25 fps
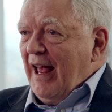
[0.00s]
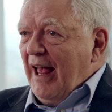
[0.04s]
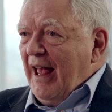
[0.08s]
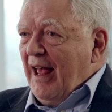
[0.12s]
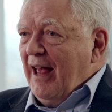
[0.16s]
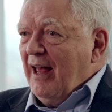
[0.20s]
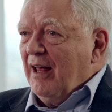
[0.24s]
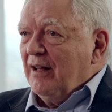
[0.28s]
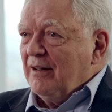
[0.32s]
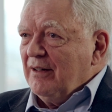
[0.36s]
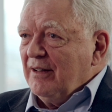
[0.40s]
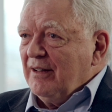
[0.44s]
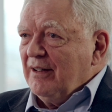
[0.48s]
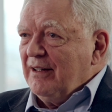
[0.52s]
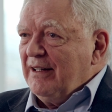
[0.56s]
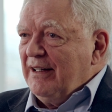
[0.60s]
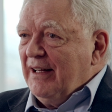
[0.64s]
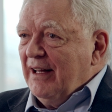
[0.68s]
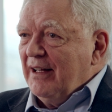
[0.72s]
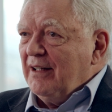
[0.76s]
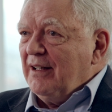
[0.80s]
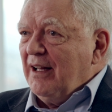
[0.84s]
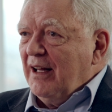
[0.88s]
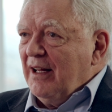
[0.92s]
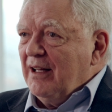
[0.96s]
and
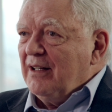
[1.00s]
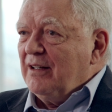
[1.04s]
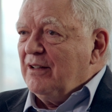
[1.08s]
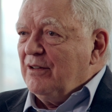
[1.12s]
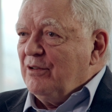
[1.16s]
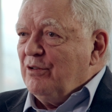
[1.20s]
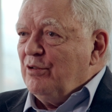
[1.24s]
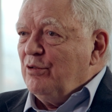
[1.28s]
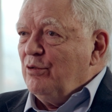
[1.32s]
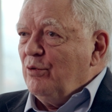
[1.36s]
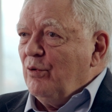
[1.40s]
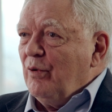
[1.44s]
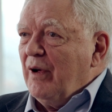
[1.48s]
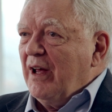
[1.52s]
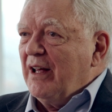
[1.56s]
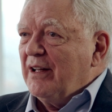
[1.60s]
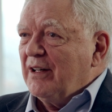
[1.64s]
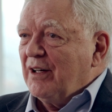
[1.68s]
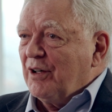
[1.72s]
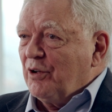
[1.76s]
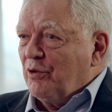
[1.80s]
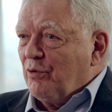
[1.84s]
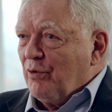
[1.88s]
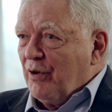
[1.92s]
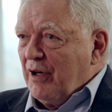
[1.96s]
get into
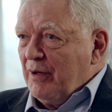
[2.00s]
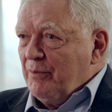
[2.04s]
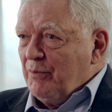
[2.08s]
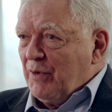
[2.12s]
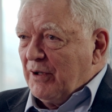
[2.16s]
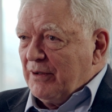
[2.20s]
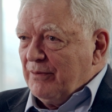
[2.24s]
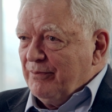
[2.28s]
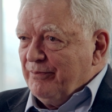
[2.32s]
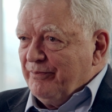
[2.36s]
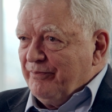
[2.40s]
an agreement